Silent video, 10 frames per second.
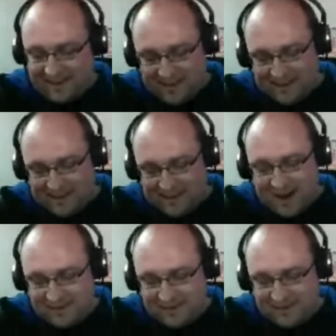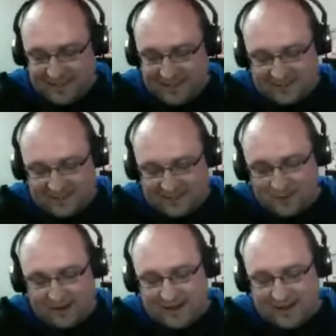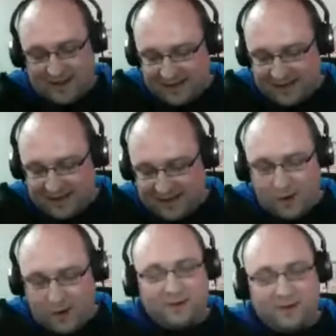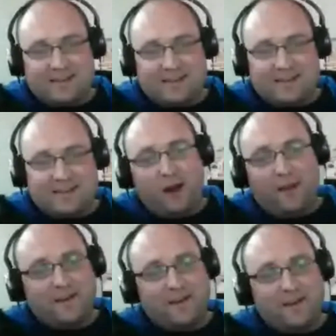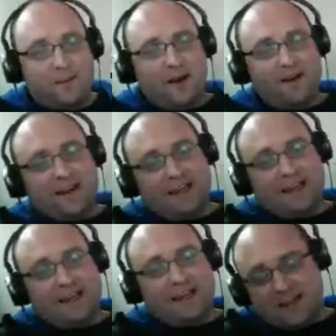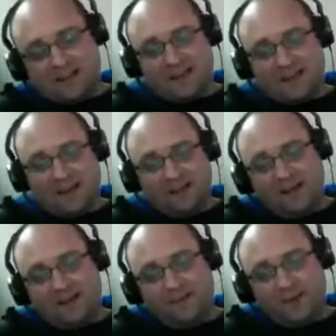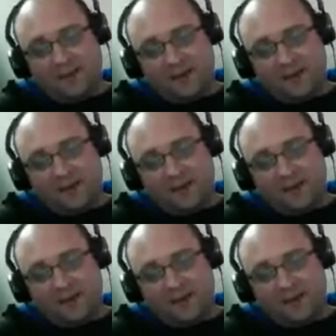I don't. I think I only just realized, like, quite recently what the stock market even is, and oh, okay. I'm